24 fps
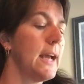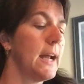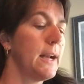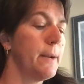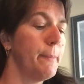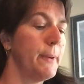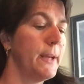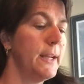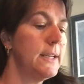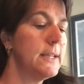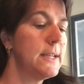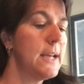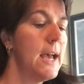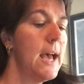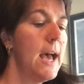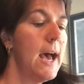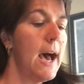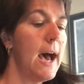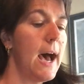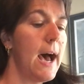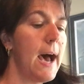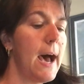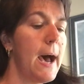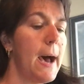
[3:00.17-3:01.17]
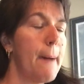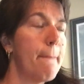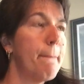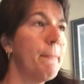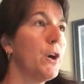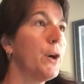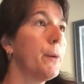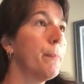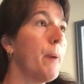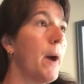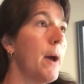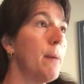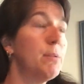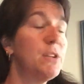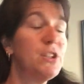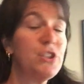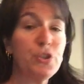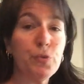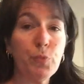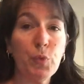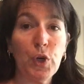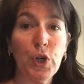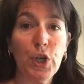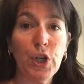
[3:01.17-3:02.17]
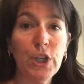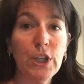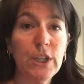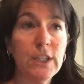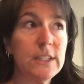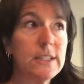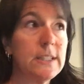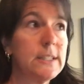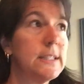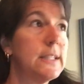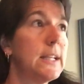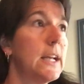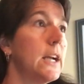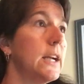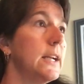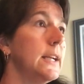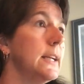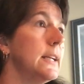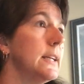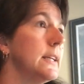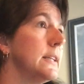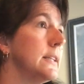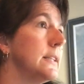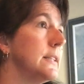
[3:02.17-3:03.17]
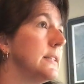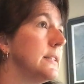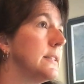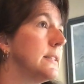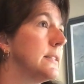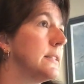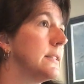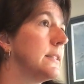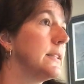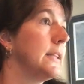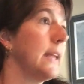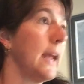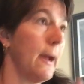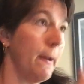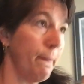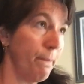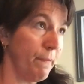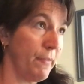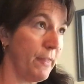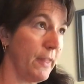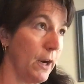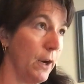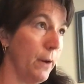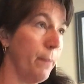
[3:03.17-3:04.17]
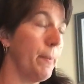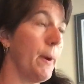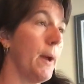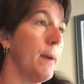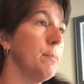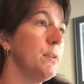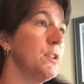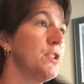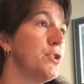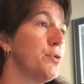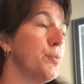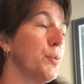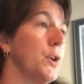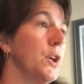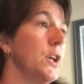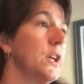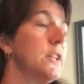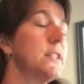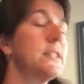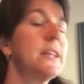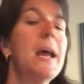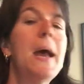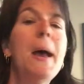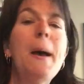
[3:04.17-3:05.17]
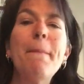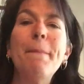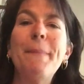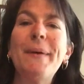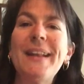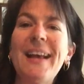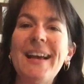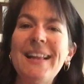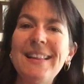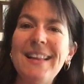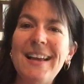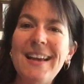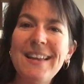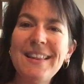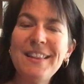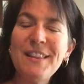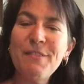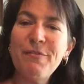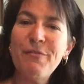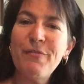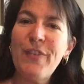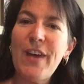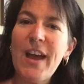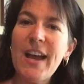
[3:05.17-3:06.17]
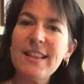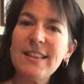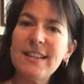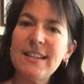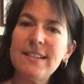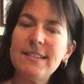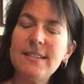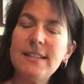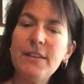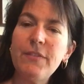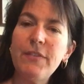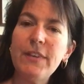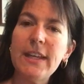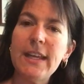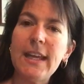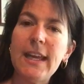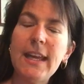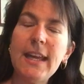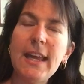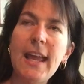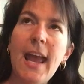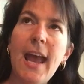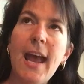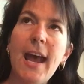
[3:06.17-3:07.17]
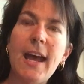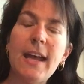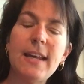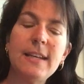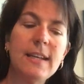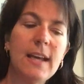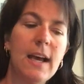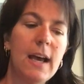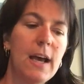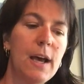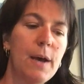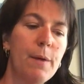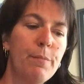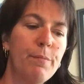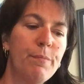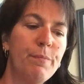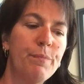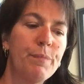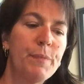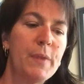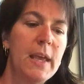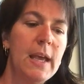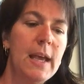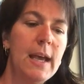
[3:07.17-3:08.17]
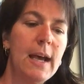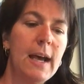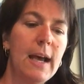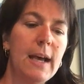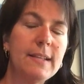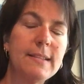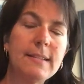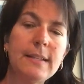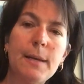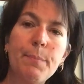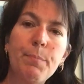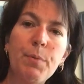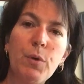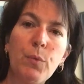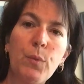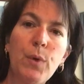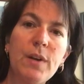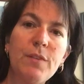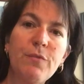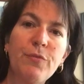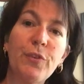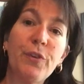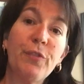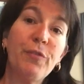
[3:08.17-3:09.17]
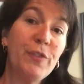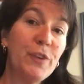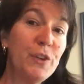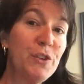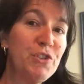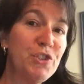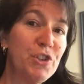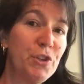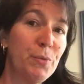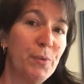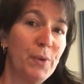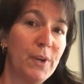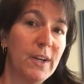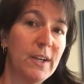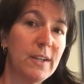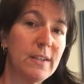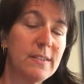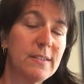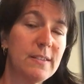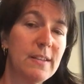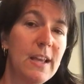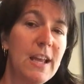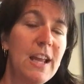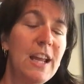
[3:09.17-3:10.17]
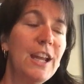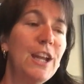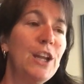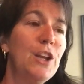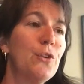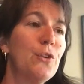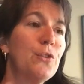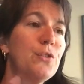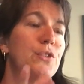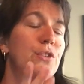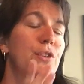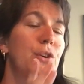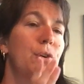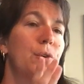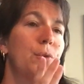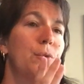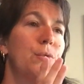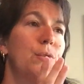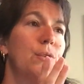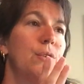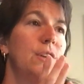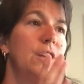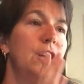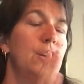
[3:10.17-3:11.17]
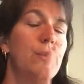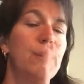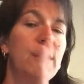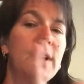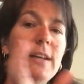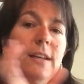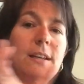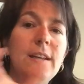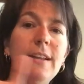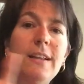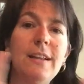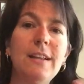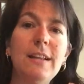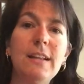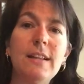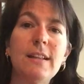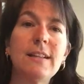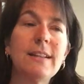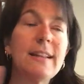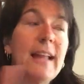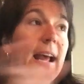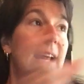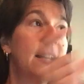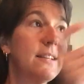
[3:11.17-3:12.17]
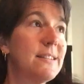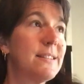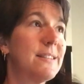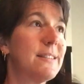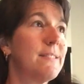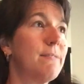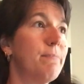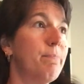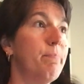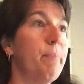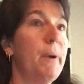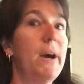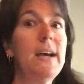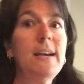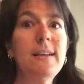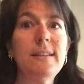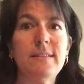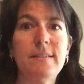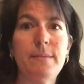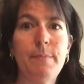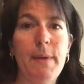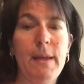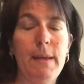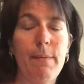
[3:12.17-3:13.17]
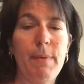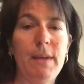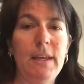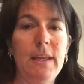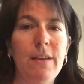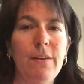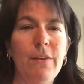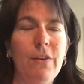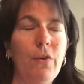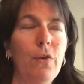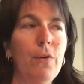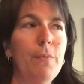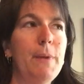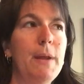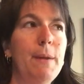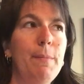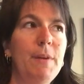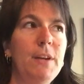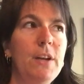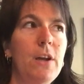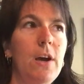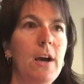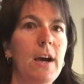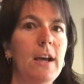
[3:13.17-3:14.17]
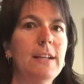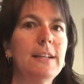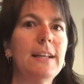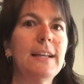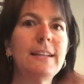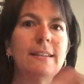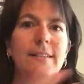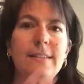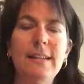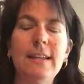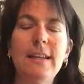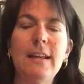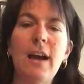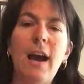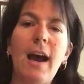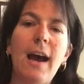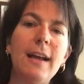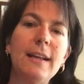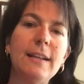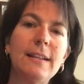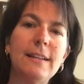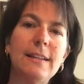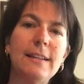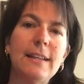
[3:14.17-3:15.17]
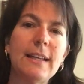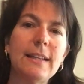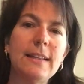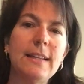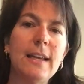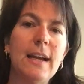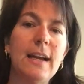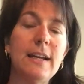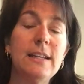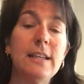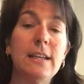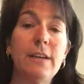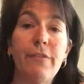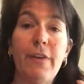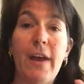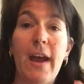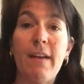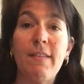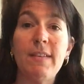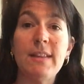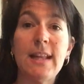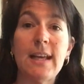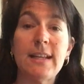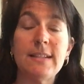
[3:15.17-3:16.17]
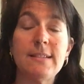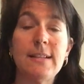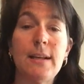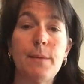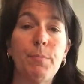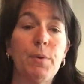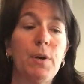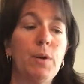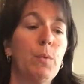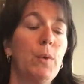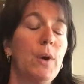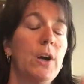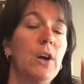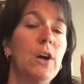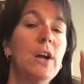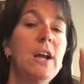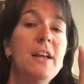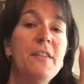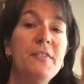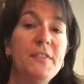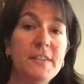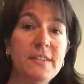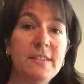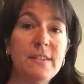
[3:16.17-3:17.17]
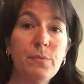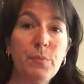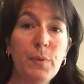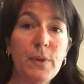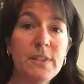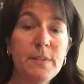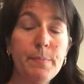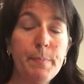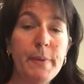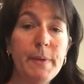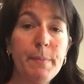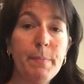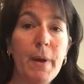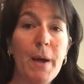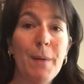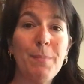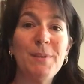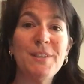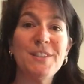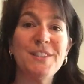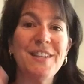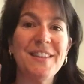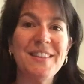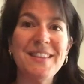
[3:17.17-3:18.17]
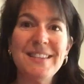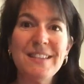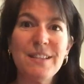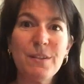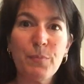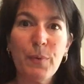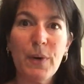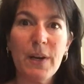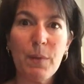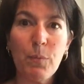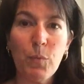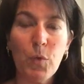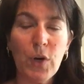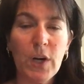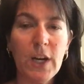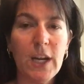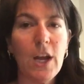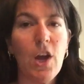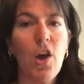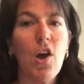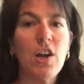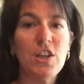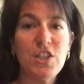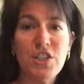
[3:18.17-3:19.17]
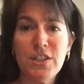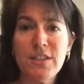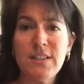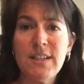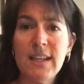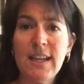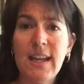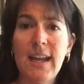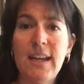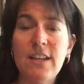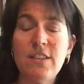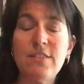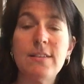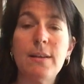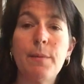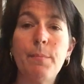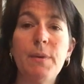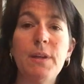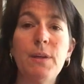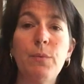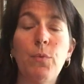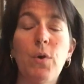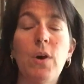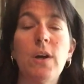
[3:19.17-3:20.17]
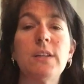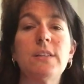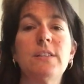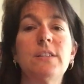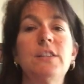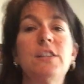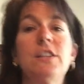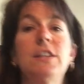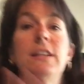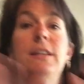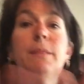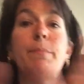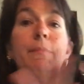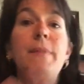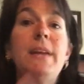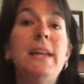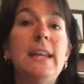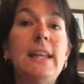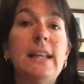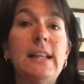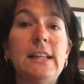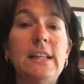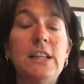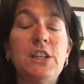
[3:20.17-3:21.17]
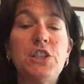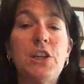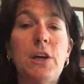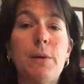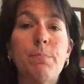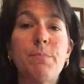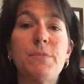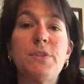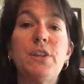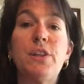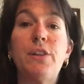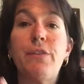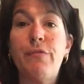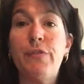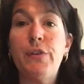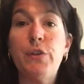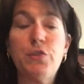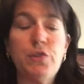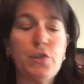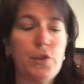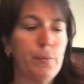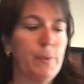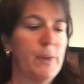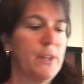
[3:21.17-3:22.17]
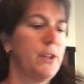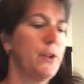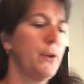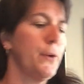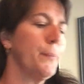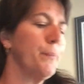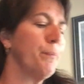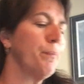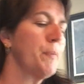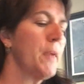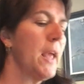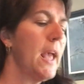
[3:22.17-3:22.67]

that a bit. Her published works is, they're published works. But I like the fact that Stephen King had a separate one for future works. So you can, that's buzz maybe, or maybe not. I like the idea of having that separate where this is what's been published and this is what I'm working on, just in case somebody wants to immediately jump to the future with you.